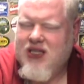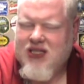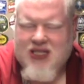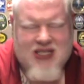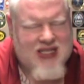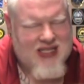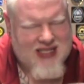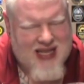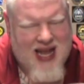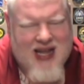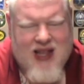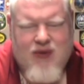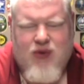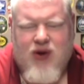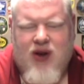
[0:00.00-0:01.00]
This is
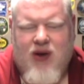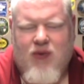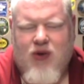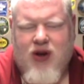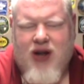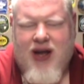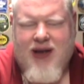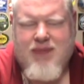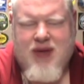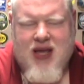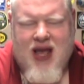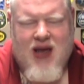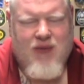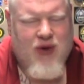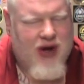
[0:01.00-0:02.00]
exactly what I want I
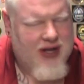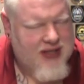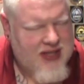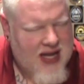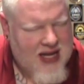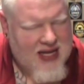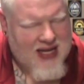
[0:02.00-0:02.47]
P A-wise.